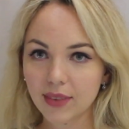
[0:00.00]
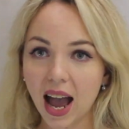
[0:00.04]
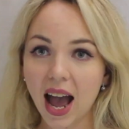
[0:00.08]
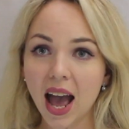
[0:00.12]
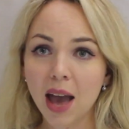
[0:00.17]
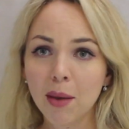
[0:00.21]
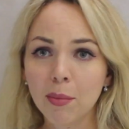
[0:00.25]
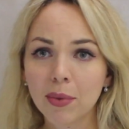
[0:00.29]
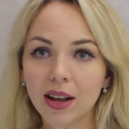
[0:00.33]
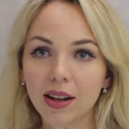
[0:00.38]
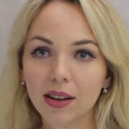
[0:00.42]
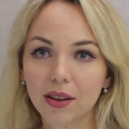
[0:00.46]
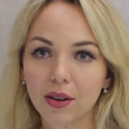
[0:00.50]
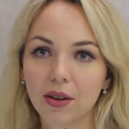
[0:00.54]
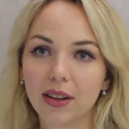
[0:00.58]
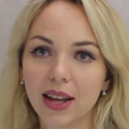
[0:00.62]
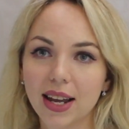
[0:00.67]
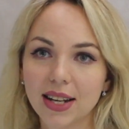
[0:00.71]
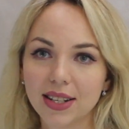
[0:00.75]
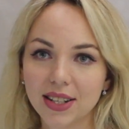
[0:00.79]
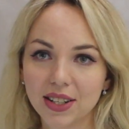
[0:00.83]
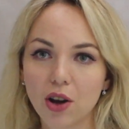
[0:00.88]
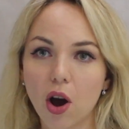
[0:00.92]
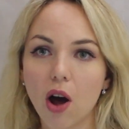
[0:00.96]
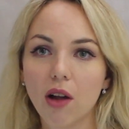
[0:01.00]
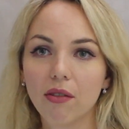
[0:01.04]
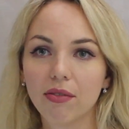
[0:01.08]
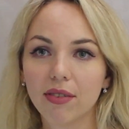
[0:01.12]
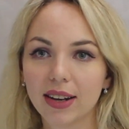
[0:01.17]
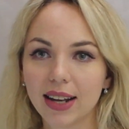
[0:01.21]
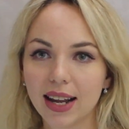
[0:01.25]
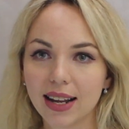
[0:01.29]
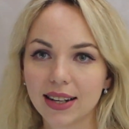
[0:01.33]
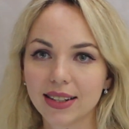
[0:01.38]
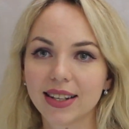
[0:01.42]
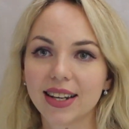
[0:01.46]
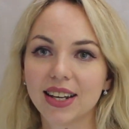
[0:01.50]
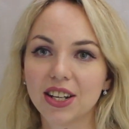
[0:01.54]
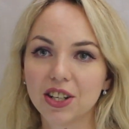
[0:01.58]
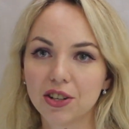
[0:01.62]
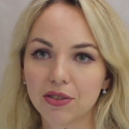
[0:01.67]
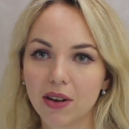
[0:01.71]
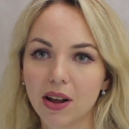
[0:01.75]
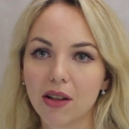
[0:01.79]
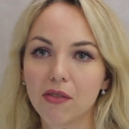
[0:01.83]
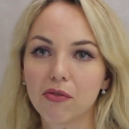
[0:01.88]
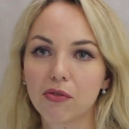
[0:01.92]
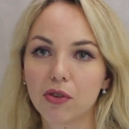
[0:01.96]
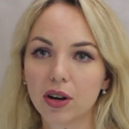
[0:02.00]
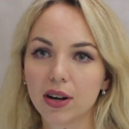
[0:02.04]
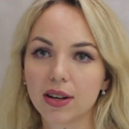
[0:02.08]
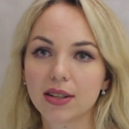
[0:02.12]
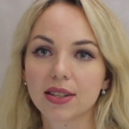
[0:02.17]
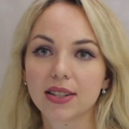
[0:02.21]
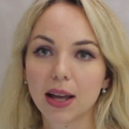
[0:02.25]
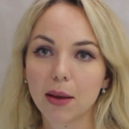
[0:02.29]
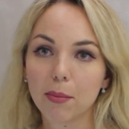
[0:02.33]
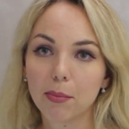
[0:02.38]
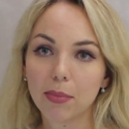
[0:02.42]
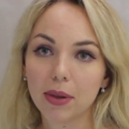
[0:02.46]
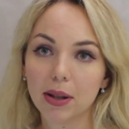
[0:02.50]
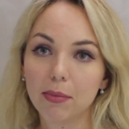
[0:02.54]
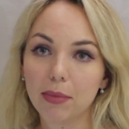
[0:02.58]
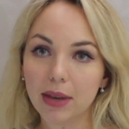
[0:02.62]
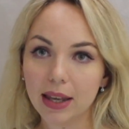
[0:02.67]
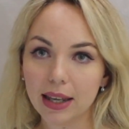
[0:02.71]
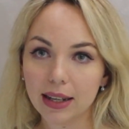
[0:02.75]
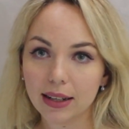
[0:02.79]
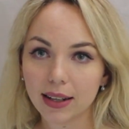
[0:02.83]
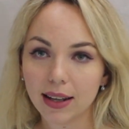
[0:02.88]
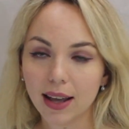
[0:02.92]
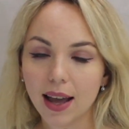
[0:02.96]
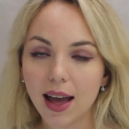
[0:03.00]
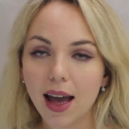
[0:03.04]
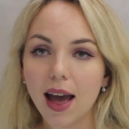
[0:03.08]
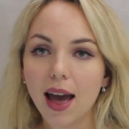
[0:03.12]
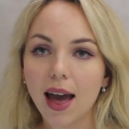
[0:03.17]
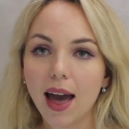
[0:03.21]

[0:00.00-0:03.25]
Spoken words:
I'm calculating confidence interval for a sample mean,